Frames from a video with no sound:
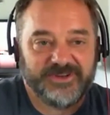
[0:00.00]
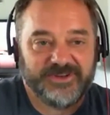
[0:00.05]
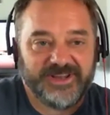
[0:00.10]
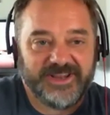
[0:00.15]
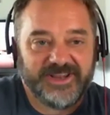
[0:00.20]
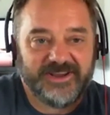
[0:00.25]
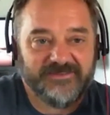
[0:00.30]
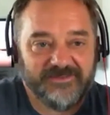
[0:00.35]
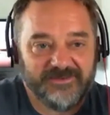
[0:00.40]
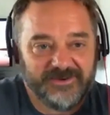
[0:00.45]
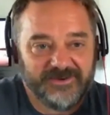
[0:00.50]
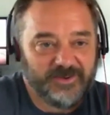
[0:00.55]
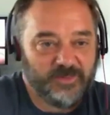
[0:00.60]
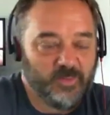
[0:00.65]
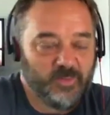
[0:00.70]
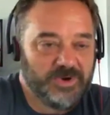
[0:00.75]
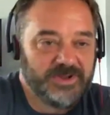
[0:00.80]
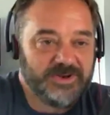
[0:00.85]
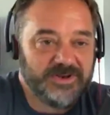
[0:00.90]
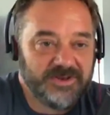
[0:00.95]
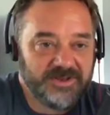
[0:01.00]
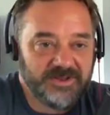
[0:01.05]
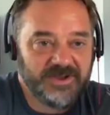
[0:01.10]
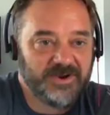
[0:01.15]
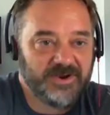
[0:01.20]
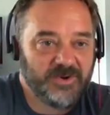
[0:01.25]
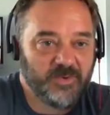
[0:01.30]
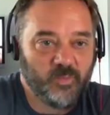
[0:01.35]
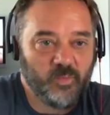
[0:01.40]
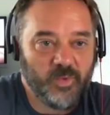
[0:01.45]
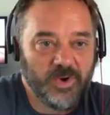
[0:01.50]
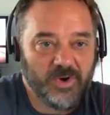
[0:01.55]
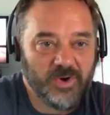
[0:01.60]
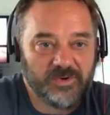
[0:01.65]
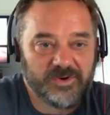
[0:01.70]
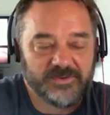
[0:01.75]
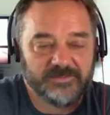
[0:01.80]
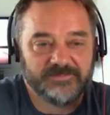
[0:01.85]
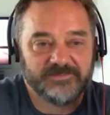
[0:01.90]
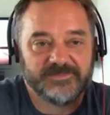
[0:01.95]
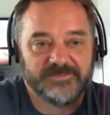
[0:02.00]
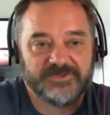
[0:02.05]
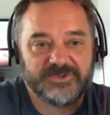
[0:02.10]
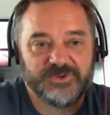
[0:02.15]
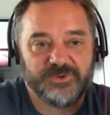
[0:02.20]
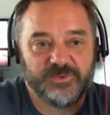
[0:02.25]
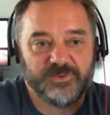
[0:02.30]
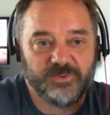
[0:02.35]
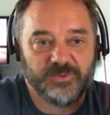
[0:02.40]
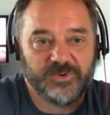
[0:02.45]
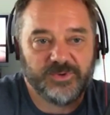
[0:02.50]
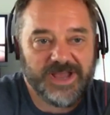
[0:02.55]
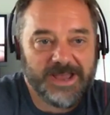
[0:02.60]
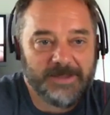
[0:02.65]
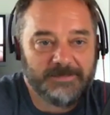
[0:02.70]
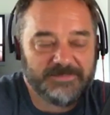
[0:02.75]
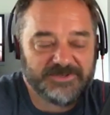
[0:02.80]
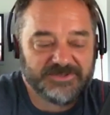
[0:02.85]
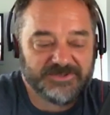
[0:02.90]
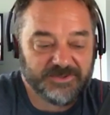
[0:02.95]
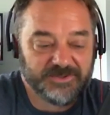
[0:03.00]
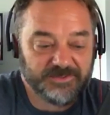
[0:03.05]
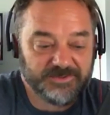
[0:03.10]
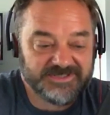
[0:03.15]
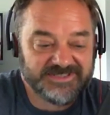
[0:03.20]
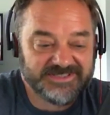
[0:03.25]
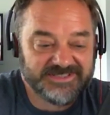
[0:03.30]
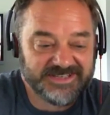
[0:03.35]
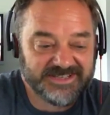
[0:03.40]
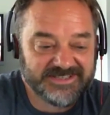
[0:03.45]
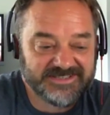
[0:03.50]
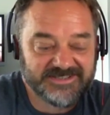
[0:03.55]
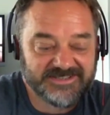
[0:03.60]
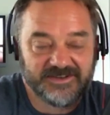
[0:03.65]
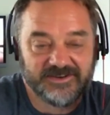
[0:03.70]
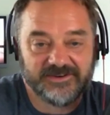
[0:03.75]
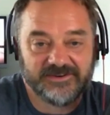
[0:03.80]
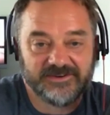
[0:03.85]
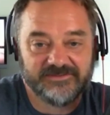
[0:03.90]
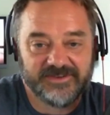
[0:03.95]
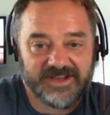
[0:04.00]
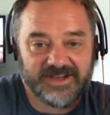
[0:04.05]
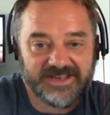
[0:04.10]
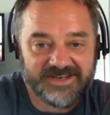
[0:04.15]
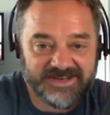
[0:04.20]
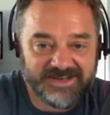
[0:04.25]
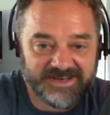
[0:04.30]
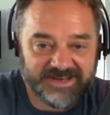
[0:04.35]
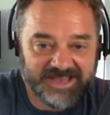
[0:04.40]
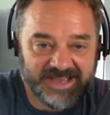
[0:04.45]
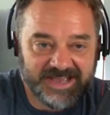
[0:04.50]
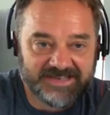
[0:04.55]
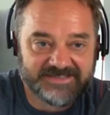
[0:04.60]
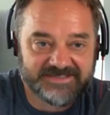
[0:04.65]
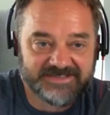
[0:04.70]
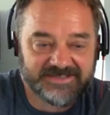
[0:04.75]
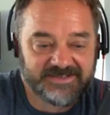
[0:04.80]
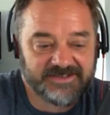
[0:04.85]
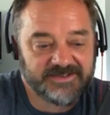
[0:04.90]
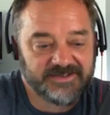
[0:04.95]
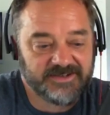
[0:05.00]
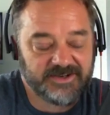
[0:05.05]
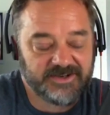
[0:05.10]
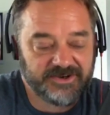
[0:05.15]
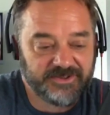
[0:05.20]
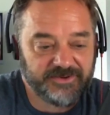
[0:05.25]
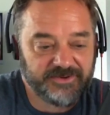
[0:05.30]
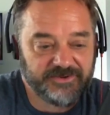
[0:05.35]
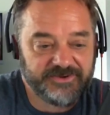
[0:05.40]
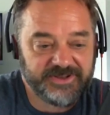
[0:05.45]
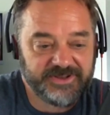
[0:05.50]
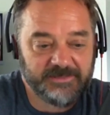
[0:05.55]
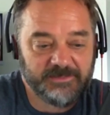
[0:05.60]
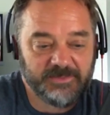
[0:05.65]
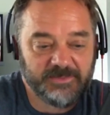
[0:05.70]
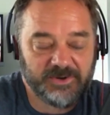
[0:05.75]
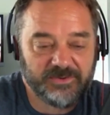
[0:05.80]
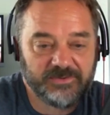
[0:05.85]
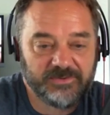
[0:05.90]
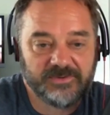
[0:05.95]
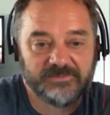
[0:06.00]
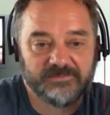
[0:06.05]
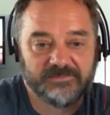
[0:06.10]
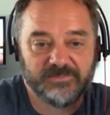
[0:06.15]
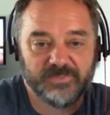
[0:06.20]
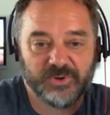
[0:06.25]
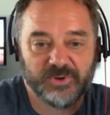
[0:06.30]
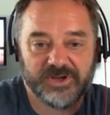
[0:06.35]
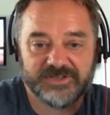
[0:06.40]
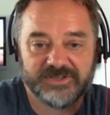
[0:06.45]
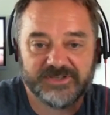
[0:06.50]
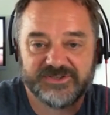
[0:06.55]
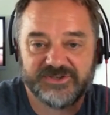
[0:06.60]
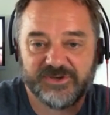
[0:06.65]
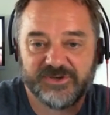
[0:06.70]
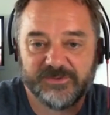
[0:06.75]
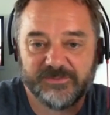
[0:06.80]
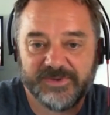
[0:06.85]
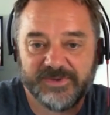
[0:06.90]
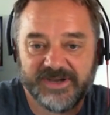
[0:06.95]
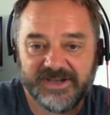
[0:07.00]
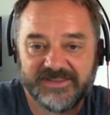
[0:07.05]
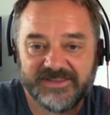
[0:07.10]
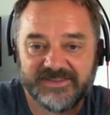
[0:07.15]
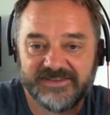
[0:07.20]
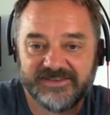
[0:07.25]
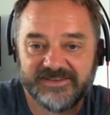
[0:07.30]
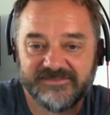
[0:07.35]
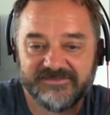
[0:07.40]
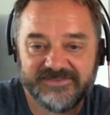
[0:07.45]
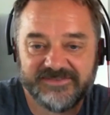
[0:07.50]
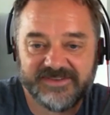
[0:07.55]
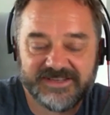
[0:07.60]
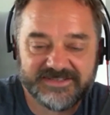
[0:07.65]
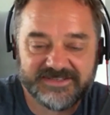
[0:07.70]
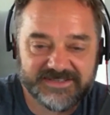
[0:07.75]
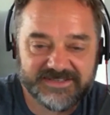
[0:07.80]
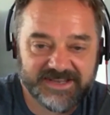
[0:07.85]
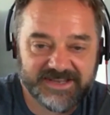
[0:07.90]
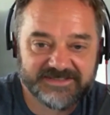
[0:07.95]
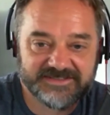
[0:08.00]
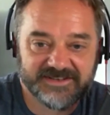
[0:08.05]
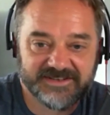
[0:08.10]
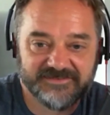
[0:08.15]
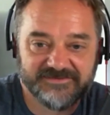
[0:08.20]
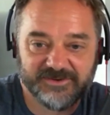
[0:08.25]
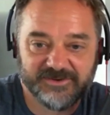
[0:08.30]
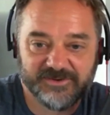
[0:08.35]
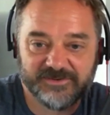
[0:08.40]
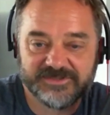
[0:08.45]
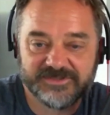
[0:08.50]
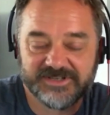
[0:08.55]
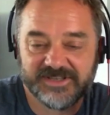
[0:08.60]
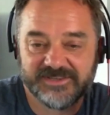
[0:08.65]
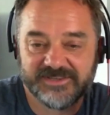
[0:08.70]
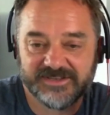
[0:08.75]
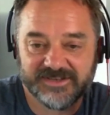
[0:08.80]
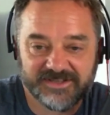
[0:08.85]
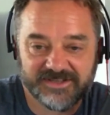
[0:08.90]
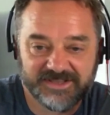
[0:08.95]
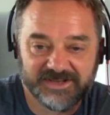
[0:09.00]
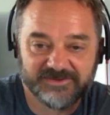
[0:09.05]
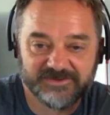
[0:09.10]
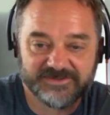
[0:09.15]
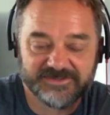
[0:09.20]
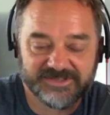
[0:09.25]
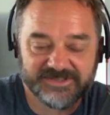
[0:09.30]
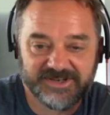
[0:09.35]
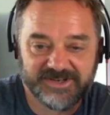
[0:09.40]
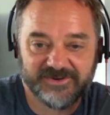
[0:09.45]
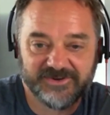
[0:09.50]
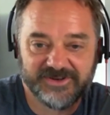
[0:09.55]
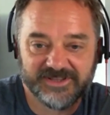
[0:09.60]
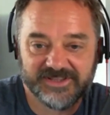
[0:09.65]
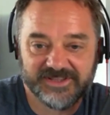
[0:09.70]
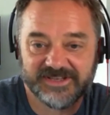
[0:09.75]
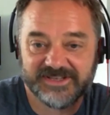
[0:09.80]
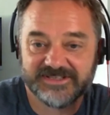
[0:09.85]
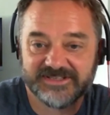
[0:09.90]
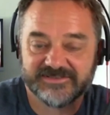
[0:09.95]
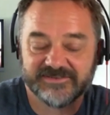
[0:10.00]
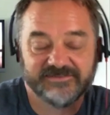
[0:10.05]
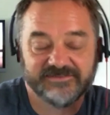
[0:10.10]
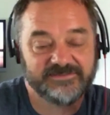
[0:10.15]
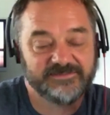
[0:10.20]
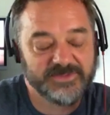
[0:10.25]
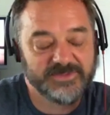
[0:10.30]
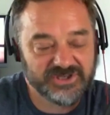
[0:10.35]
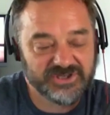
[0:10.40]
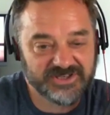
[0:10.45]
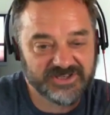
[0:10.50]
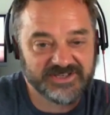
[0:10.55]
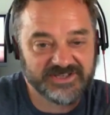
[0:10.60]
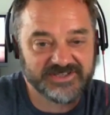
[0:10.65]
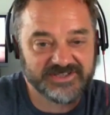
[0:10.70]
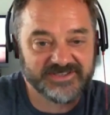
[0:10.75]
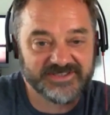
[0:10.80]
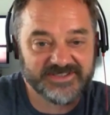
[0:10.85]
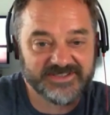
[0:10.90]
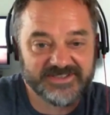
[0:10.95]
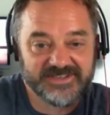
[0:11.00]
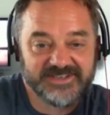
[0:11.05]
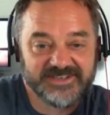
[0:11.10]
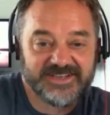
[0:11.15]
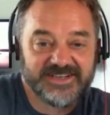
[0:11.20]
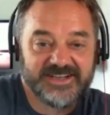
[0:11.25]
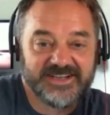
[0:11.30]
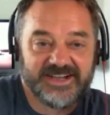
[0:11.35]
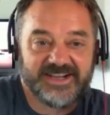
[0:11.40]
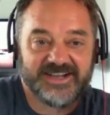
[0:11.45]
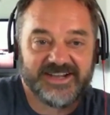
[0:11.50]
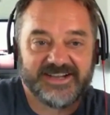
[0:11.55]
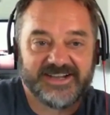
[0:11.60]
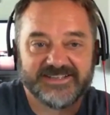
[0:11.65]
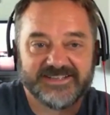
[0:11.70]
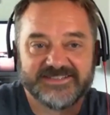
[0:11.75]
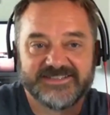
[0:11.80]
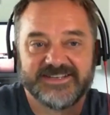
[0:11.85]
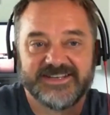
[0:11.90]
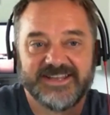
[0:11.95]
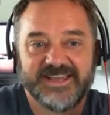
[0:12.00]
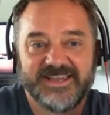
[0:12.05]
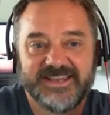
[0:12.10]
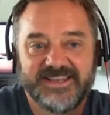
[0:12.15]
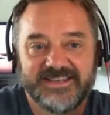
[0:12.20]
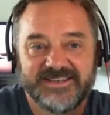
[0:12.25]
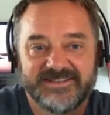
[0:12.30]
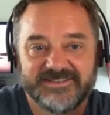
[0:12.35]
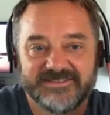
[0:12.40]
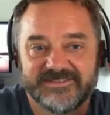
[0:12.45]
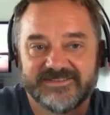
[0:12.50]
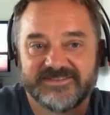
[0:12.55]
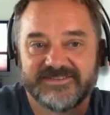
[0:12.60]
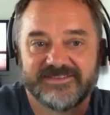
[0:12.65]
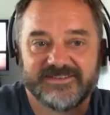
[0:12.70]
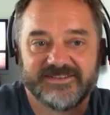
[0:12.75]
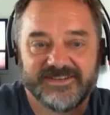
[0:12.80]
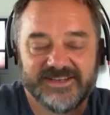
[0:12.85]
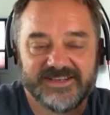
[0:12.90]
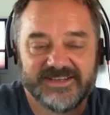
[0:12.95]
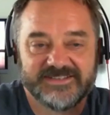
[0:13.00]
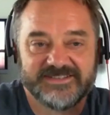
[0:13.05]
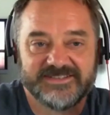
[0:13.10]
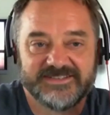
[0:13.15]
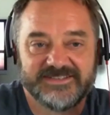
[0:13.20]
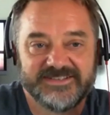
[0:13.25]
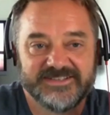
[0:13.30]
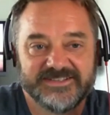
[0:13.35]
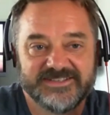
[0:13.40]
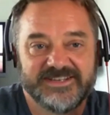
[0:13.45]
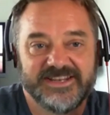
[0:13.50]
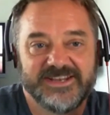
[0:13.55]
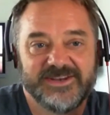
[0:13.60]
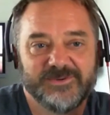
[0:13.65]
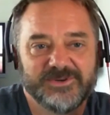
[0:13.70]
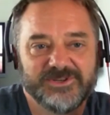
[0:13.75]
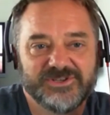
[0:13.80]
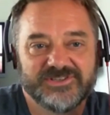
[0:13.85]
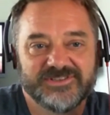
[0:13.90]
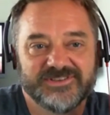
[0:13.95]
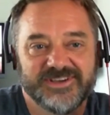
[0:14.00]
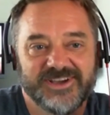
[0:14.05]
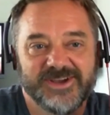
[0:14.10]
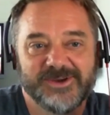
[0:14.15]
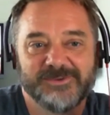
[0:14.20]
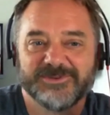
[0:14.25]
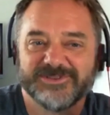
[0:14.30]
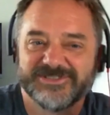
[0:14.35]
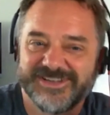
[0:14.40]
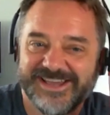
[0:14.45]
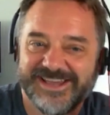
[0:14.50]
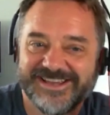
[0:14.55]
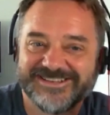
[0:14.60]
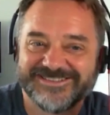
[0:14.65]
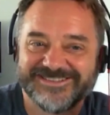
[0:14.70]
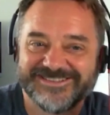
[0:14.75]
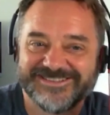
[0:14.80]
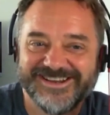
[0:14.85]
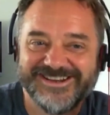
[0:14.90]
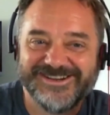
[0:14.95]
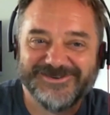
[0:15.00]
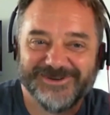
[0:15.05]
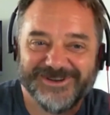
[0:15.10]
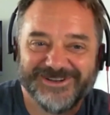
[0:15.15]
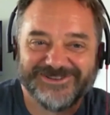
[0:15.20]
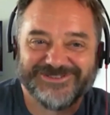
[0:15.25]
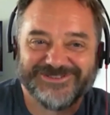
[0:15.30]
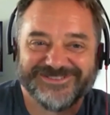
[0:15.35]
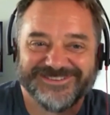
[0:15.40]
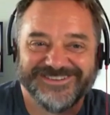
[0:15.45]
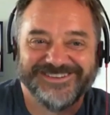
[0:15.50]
everyone. Welcome to episode 6 of Not Another Demo, brought to you by the fantastic folks at the Cloud Security Alliance of Michigan. Today's is distinguished. I almost extinguished.